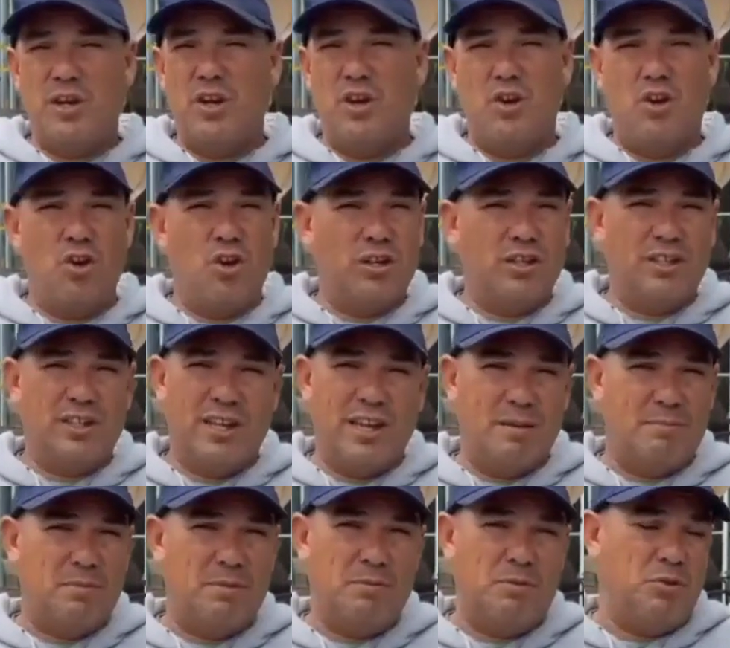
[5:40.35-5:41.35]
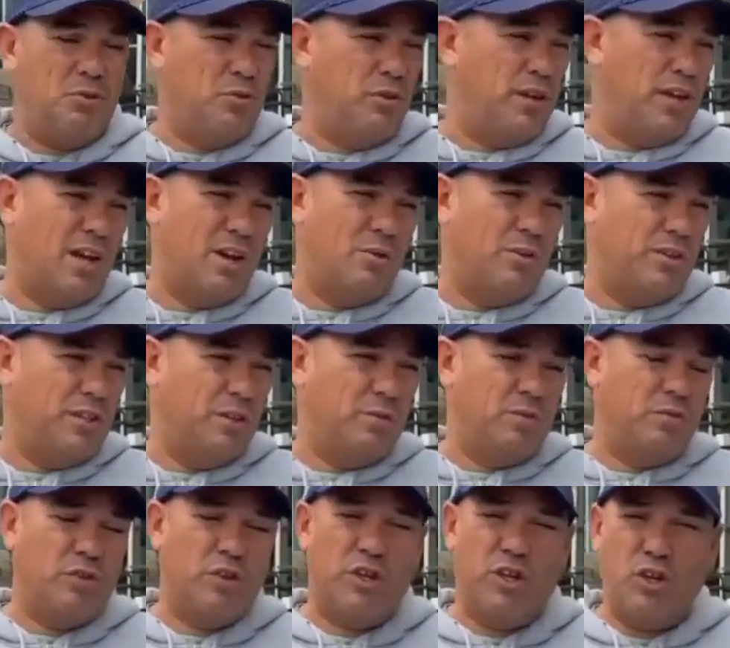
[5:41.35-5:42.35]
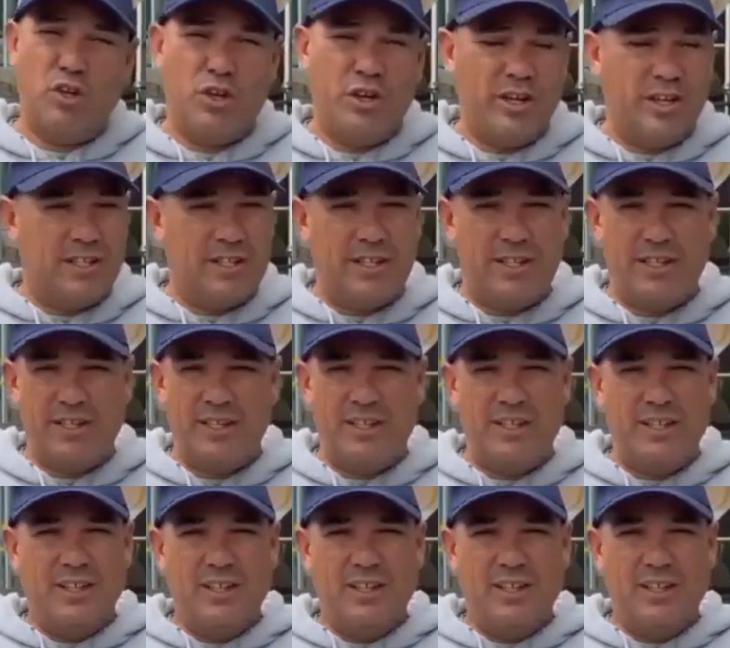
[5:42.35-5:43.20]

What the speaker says: A lot can happen between now and then. We've got a lot of cricket